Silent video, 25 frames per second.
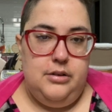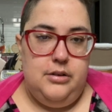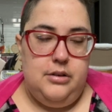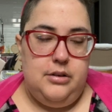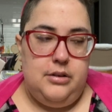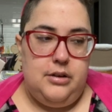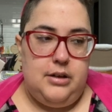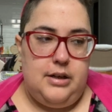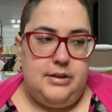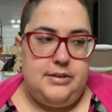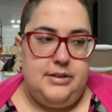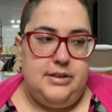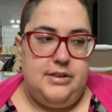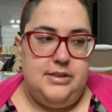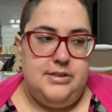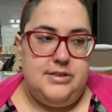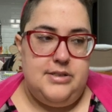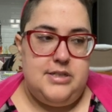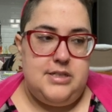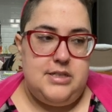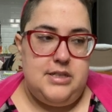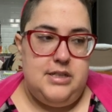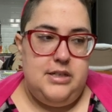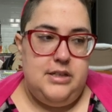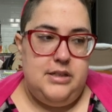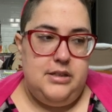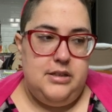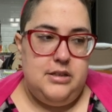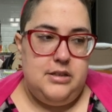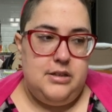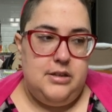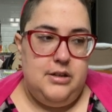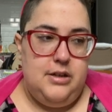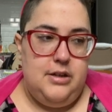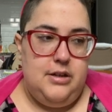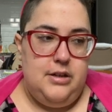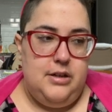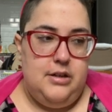I didn't see it,
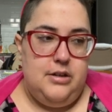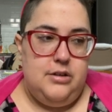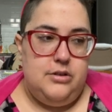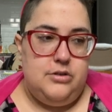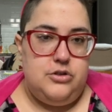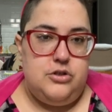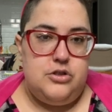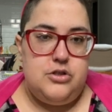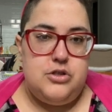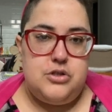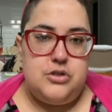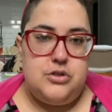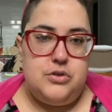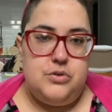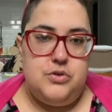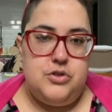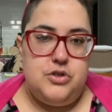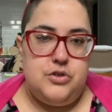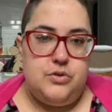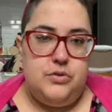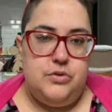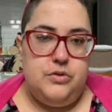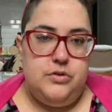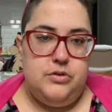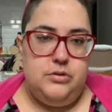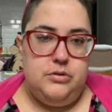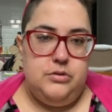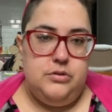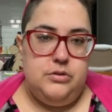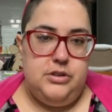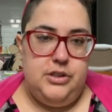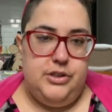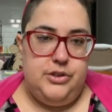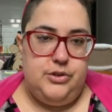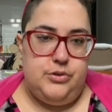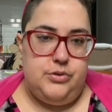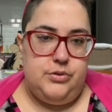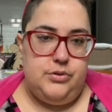just to show
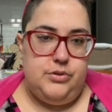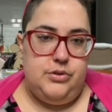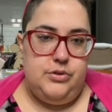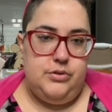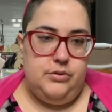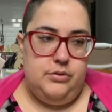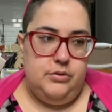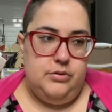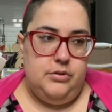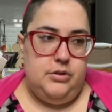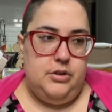it to you.